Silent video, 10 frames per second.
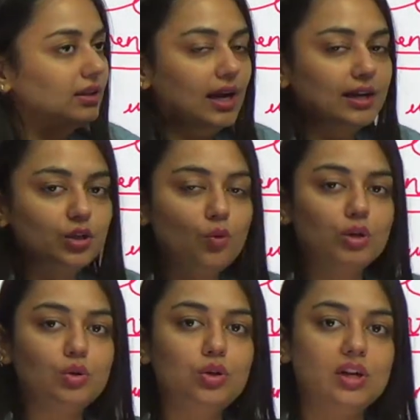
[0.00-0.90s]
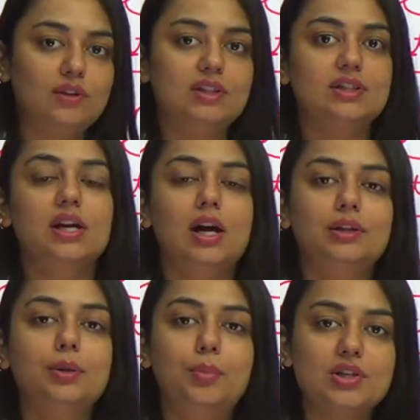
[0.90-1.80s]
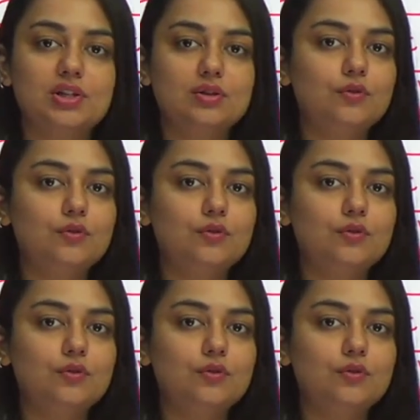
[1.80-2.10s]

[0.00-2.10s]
that you want to convince the other person